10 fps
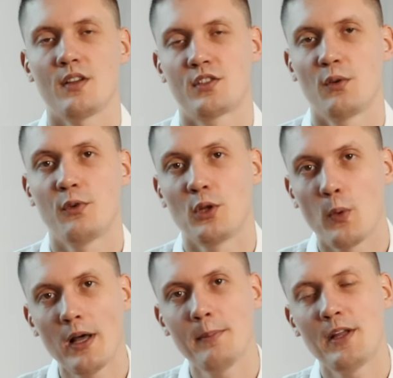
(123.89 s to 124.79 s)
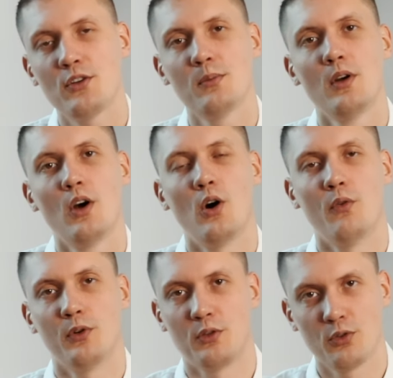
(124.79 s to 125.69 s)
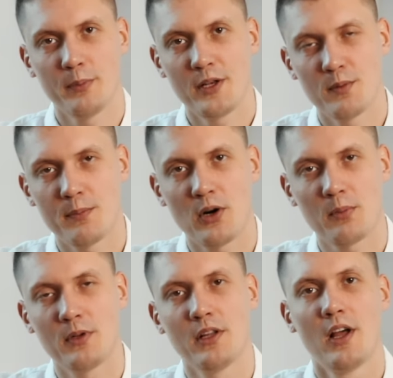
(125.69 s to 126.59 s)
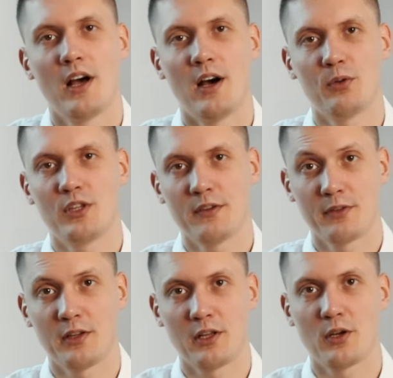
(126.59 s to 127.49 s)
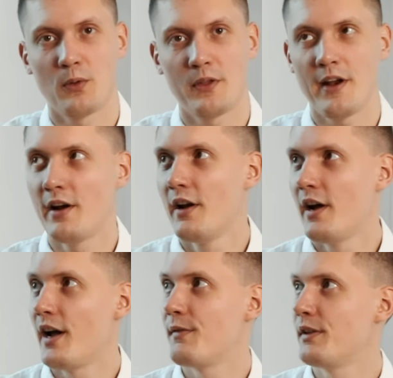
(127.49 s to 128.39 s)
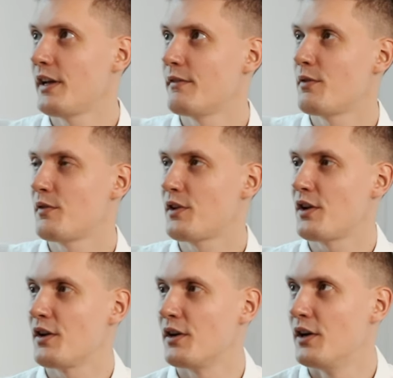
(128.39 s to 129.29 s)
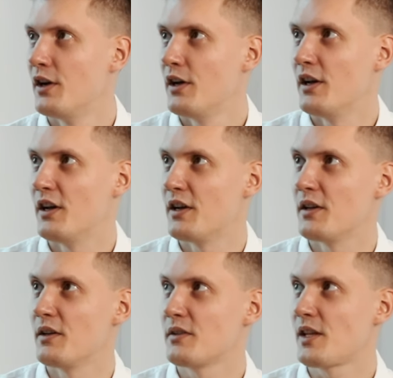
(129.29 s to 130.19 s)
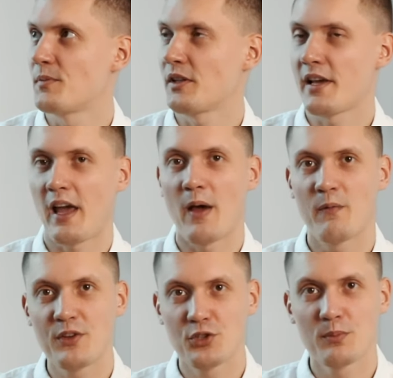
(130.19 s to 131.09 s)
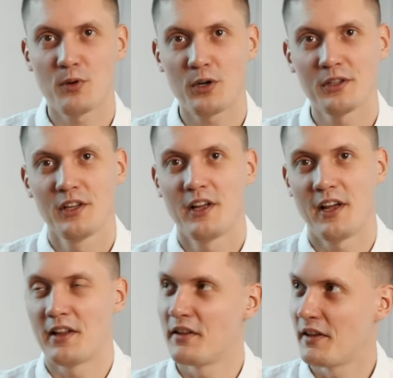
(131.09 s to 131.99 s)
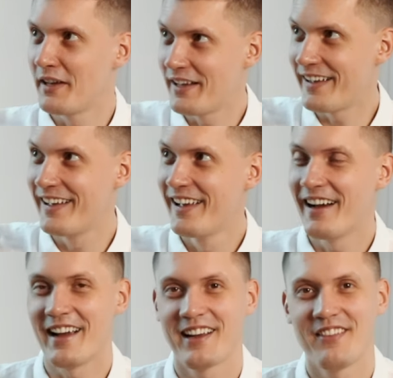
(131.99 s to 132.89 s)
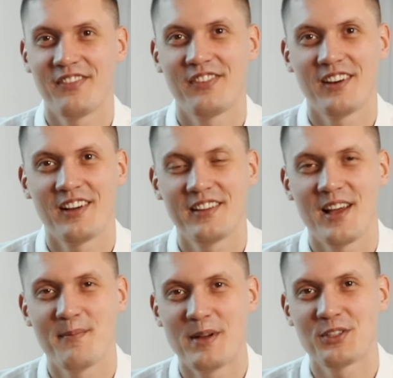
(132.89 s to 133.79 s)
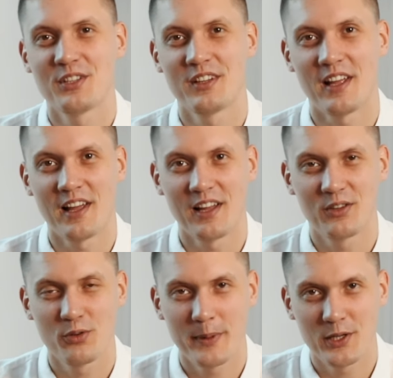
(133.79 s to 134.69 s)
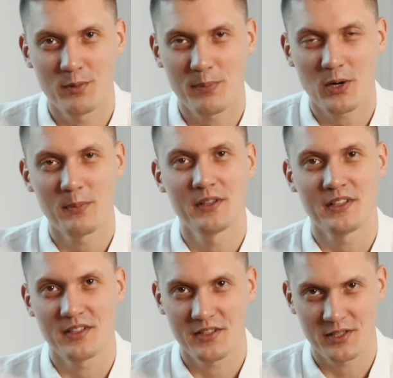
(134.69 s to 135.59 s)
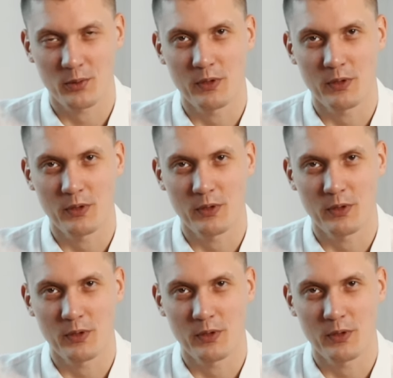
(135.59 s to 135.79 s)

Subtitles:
So for the one bedroom or for the two bedroom apartment, I would definitely go there. I even have over here something like a vision board, and I have there mentioned a two bedroom apartment in the District